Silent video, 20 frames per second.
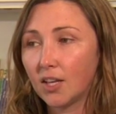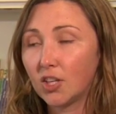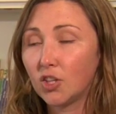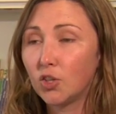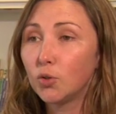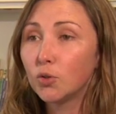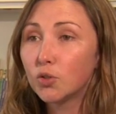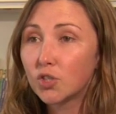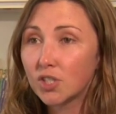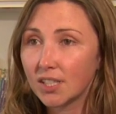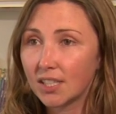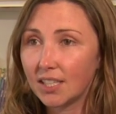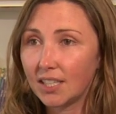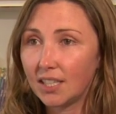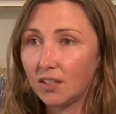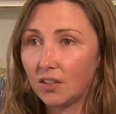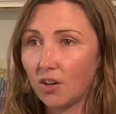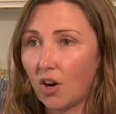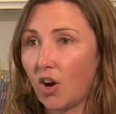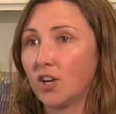
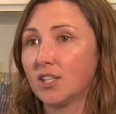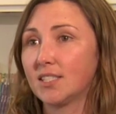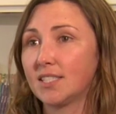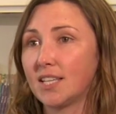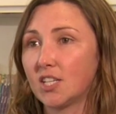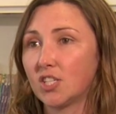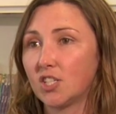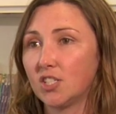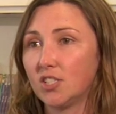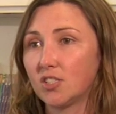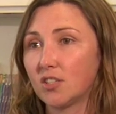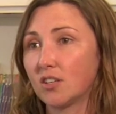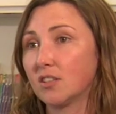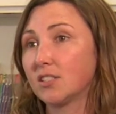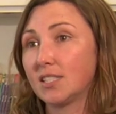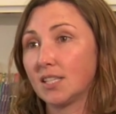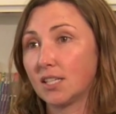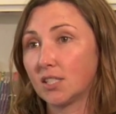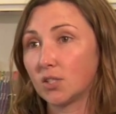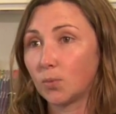usually our sessions are
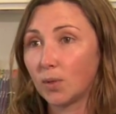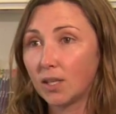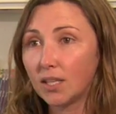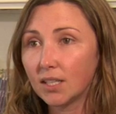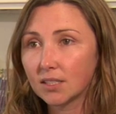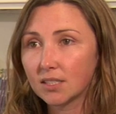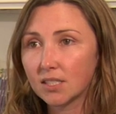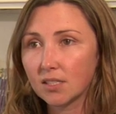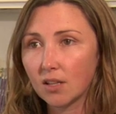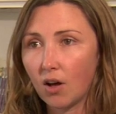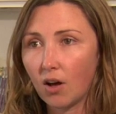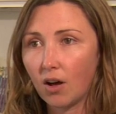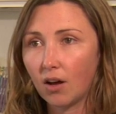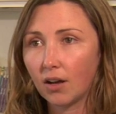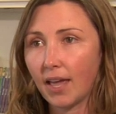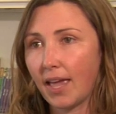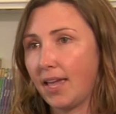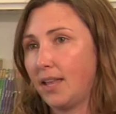6 weeks long,